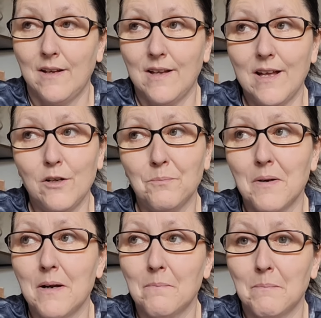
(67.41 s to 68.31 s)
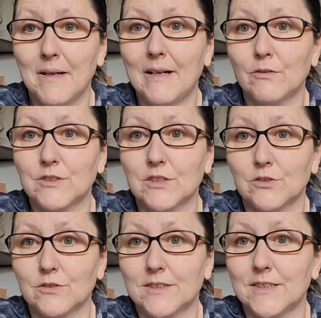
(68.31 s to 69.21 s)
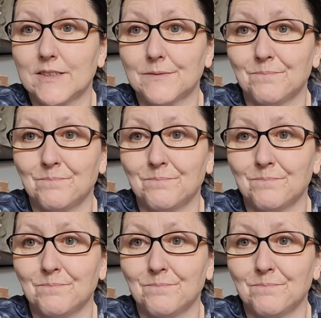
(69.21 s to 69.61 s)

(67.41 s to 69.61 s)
Help, My House is Haunted.